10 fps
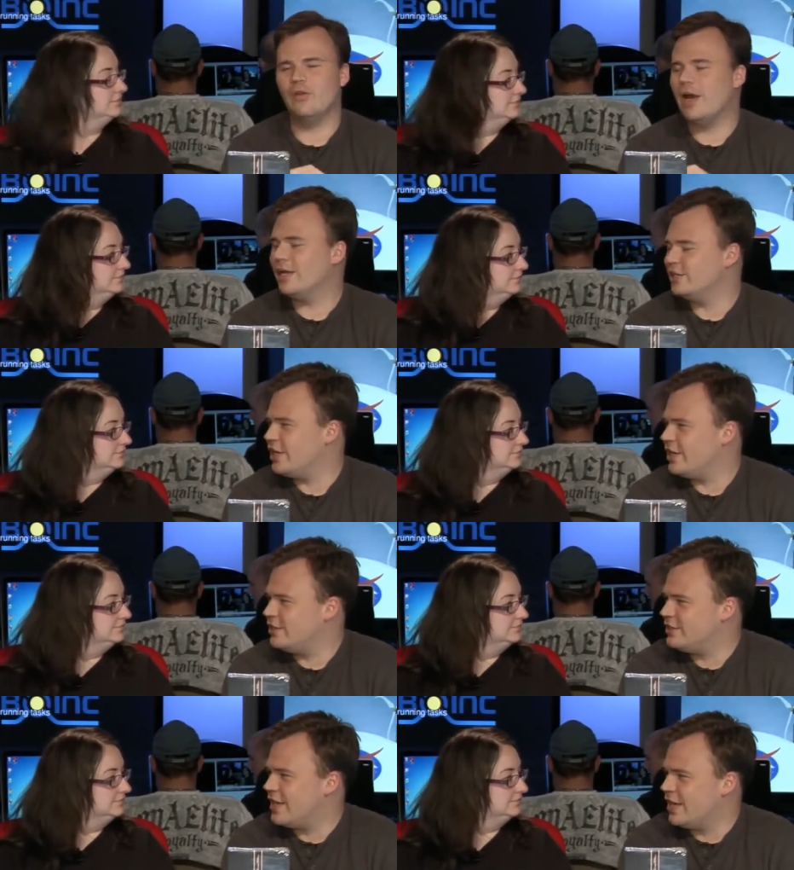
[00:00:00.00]
Speaker 1: Flying
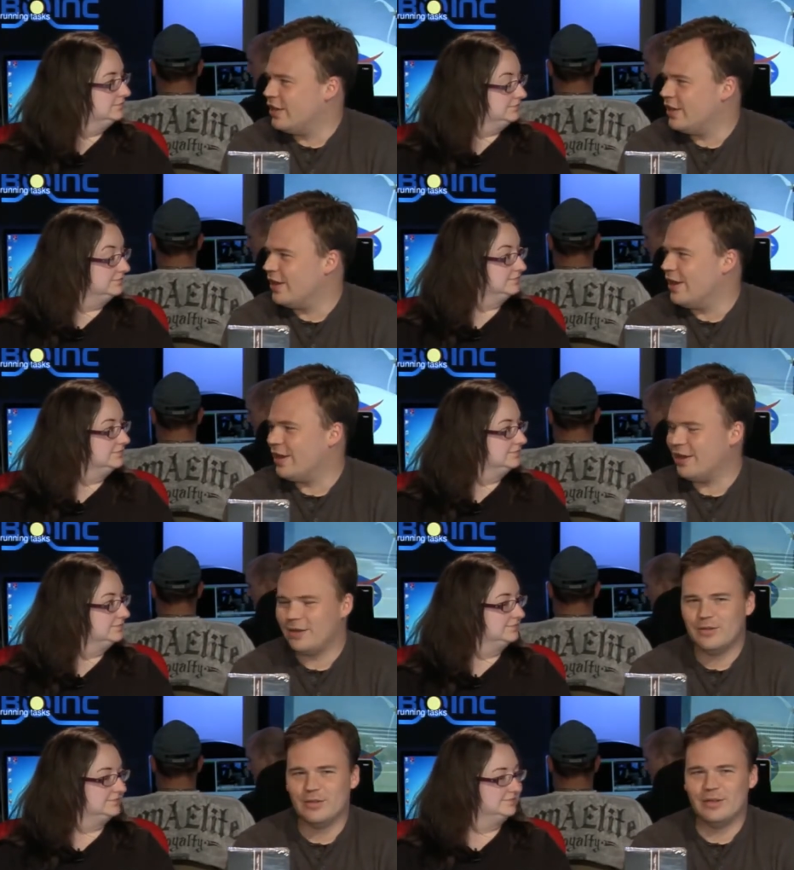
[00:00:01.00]
Jenny said uh,
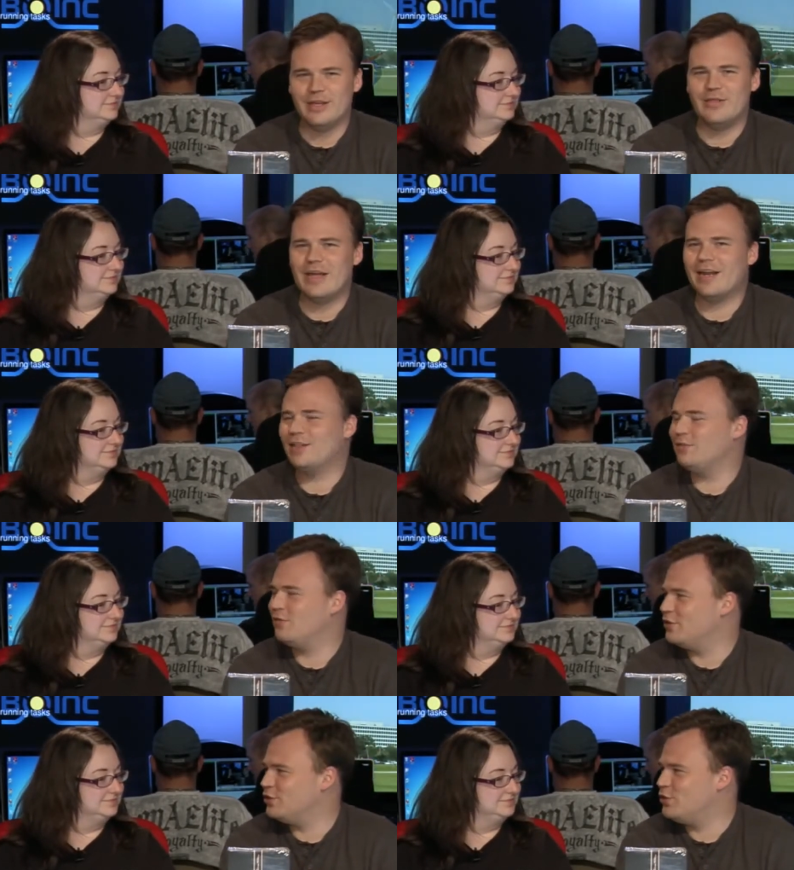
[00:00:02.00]
he, that I got the
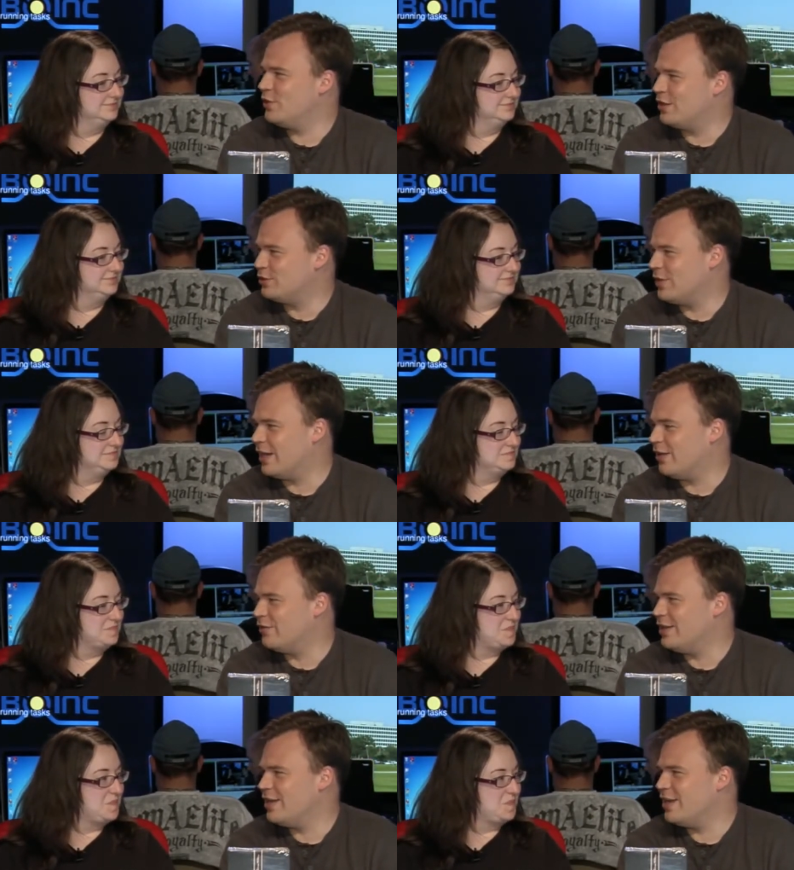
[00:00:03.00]
first two letters right
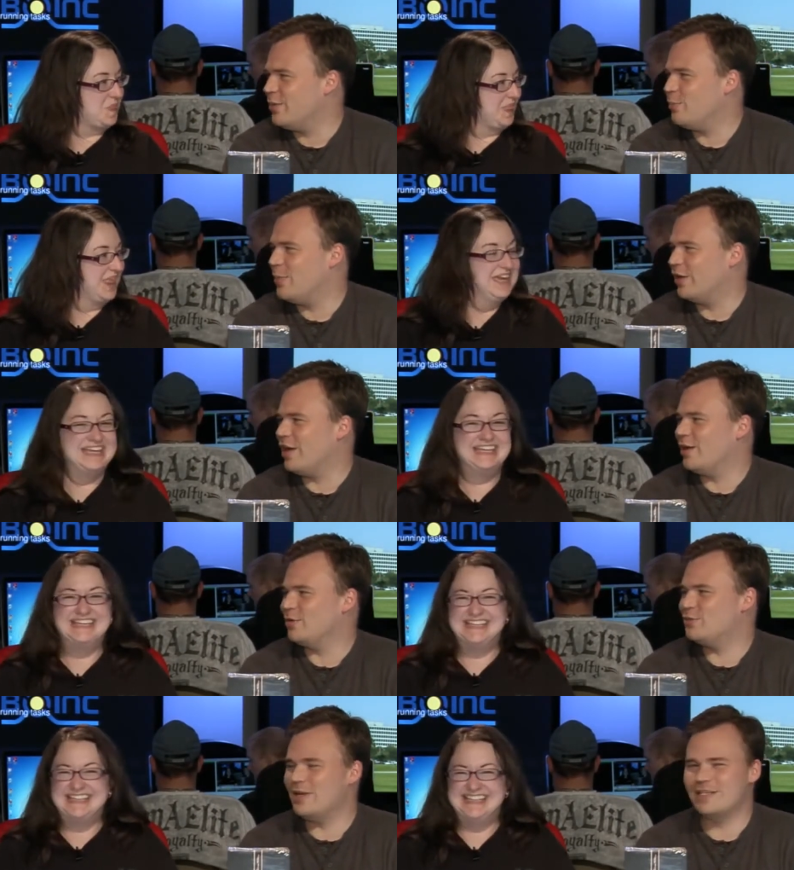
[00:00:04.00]
of the uh,
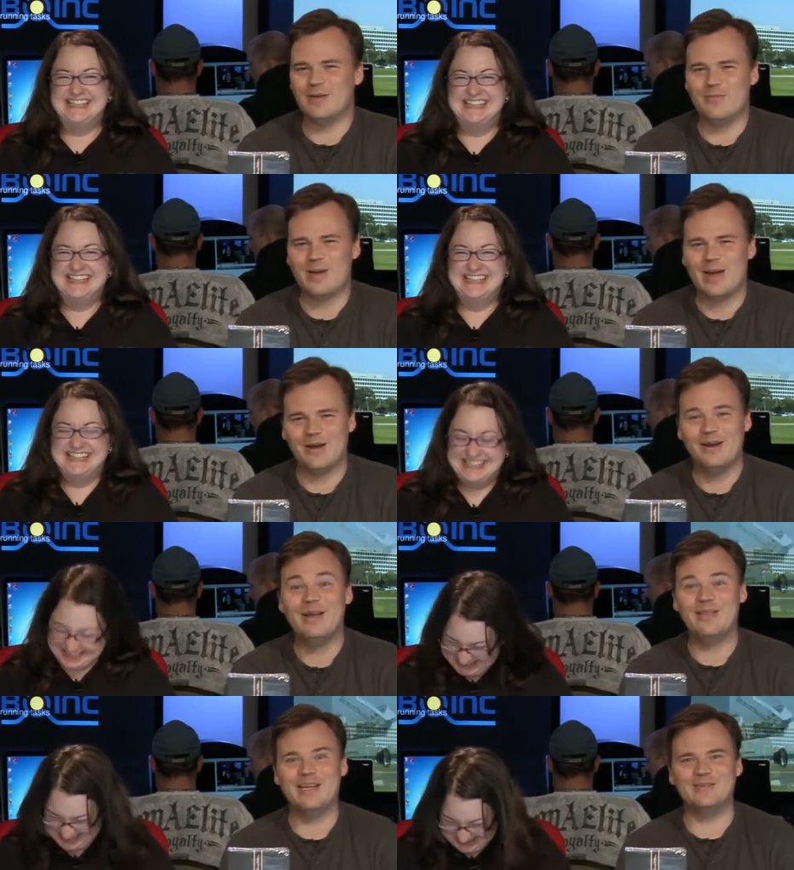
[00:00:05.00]
incredible space empire.
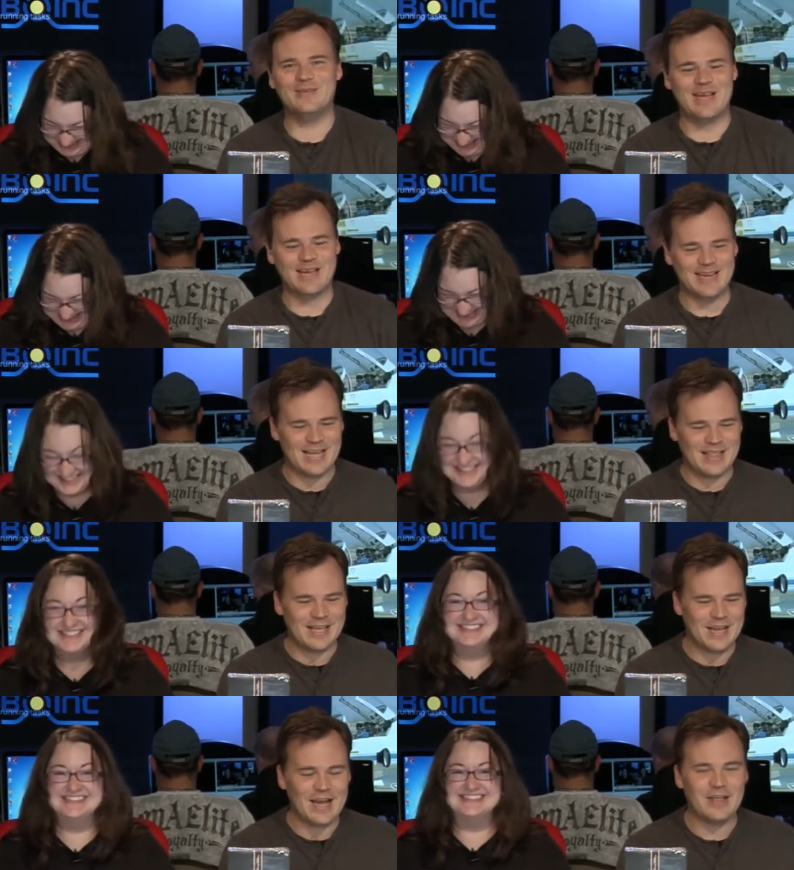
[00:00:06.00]
Thanks for that. And
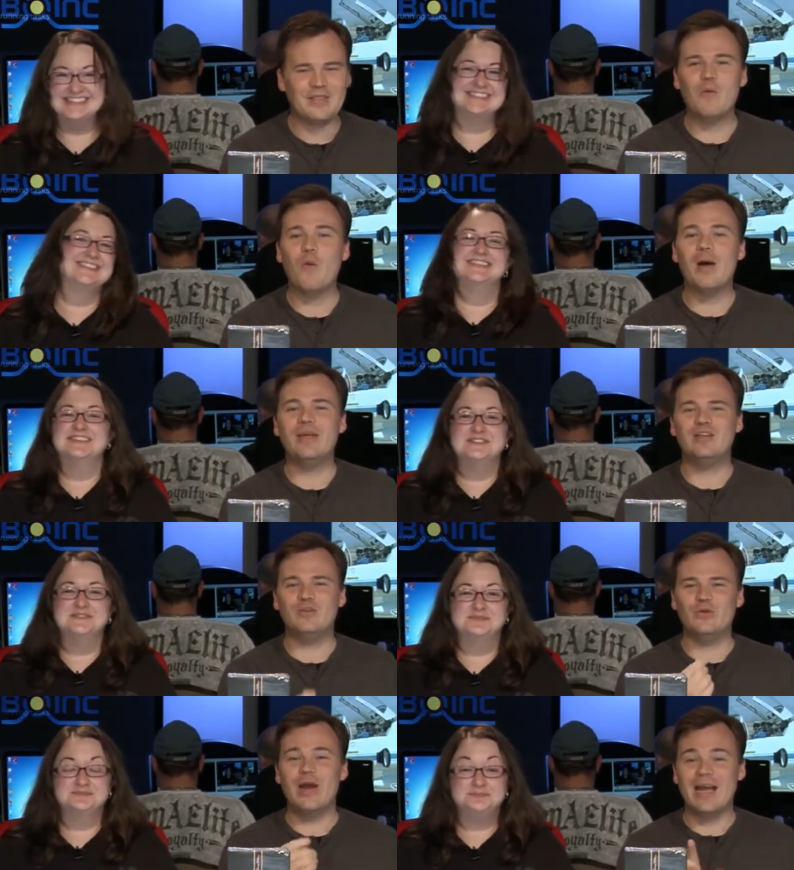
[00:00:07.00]
then uh, they want me
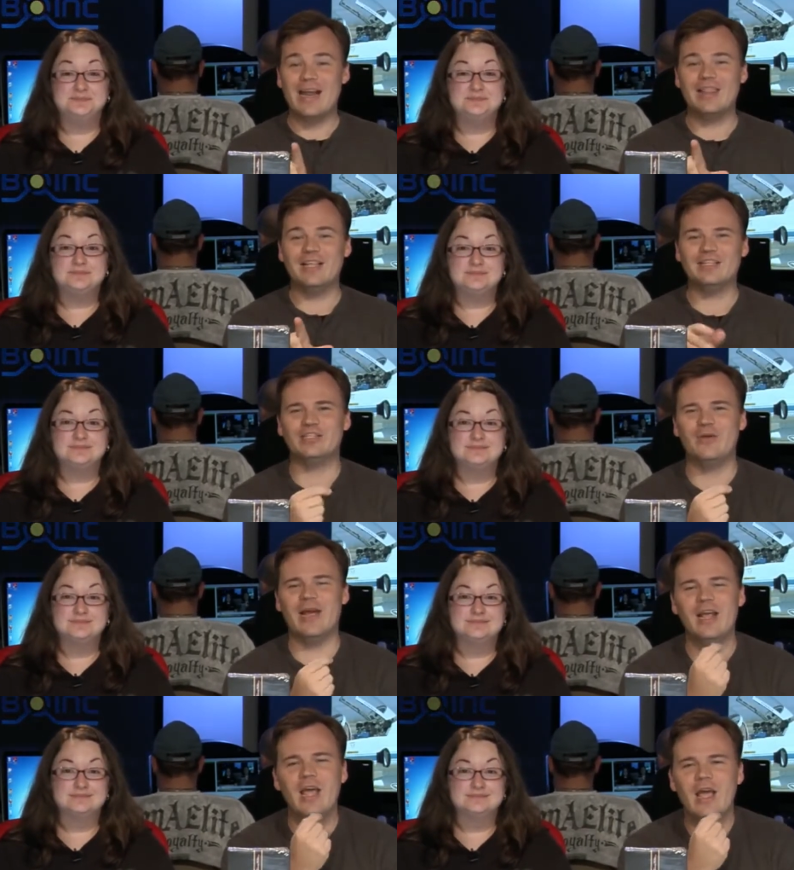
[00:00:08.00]
to, and I think this is
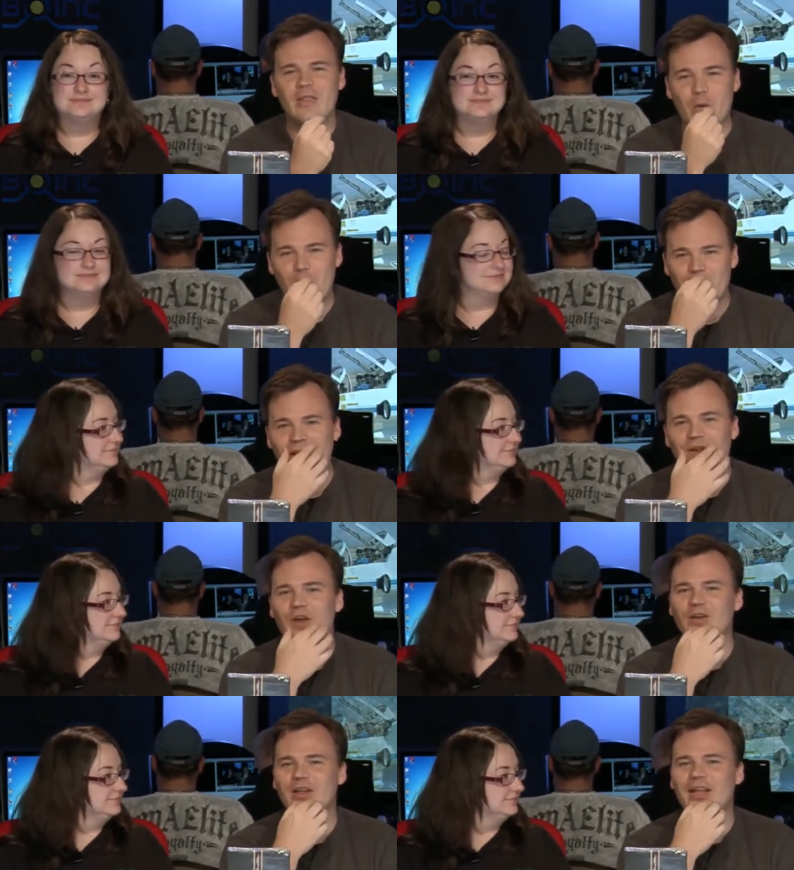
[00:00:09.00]
great. They want me to get a
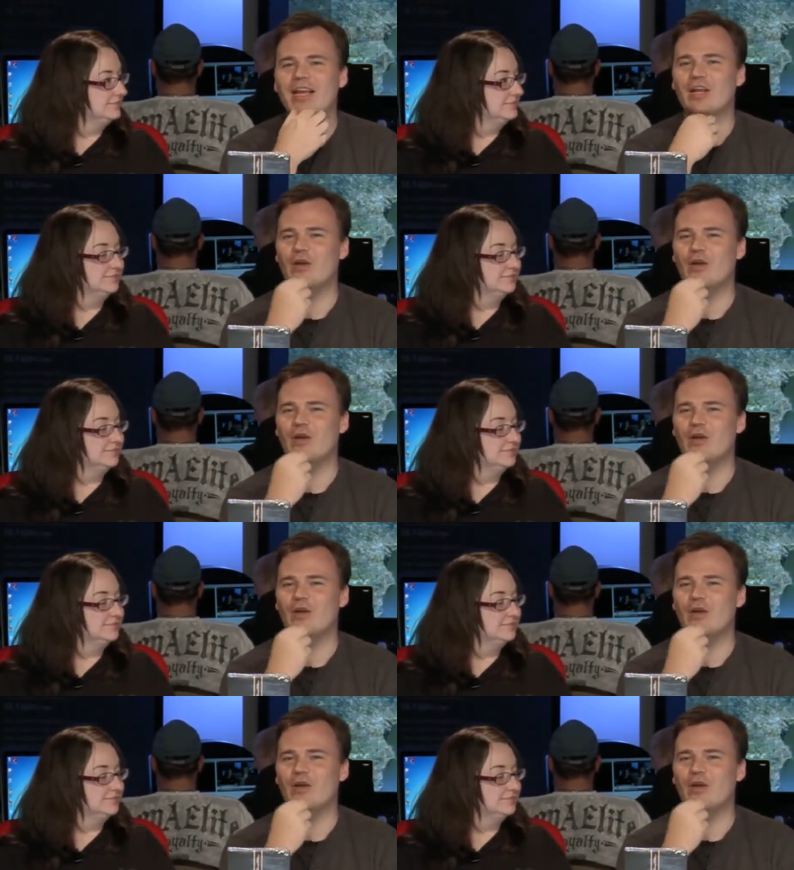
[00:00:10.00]
go like a